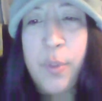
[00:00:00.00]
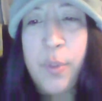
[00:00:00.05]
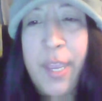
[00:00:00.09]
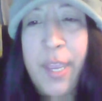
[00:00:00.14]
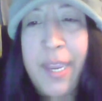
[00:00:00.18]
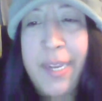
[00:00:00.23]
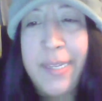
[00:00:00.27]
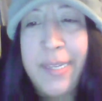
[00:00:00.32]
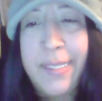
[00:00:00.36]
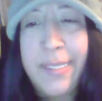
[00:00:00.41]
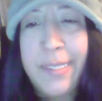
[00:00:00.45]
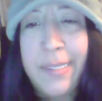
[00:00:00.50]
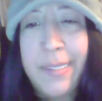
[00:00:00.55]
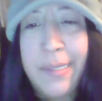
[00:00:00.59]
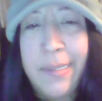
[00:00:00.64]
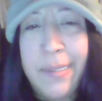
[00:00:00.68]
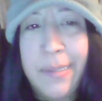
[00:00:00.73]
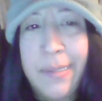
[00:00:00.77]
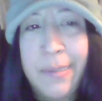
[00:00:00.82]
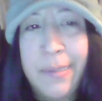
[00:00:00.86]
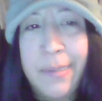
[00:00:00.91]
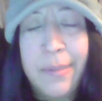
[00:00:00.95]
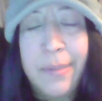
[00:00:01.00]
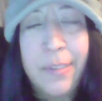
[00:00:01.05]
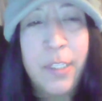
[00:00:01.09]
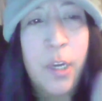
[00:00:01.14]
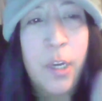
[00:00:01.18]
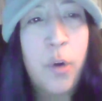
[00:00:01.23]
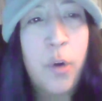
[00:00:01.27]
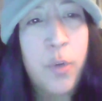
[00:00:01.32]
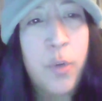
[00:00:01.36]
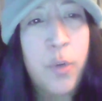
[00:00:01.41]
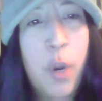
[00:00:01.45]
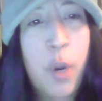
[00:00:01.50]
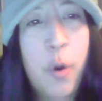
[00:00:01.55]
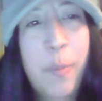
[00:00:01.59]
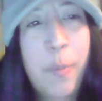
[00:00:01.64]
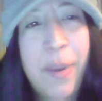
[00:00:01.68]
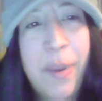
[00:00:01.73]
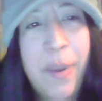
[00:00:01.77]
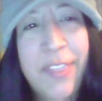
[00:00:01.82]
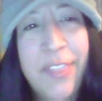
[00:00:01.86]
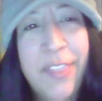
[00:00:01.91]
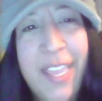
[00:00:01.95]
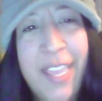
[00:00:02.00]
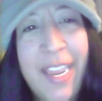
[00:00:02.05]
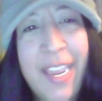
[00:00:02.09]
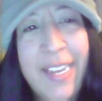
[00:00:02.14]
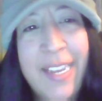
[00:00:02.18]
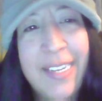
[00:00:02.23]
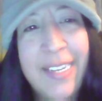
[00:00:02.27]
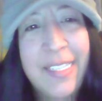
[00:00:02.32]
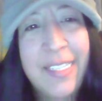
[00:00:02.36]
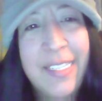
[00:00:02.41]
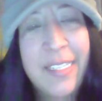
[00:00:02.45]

that don't know about that.